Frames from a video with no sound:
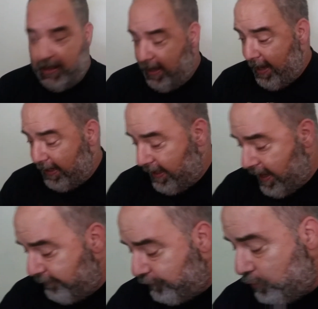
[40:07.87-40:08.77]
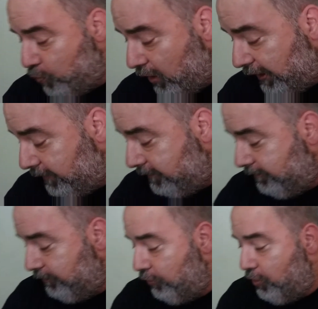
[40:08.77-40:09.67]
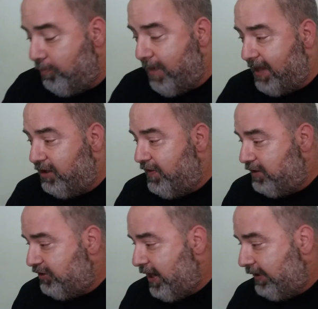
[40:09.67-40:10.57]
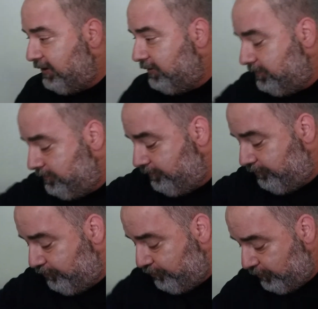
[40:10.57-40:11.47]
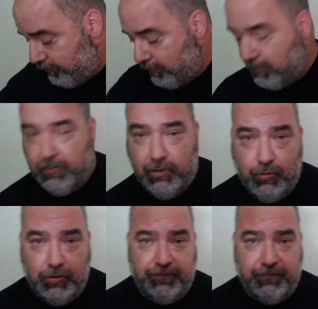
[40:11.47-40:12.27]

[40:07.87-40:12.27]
and everyone, no matter their title, who has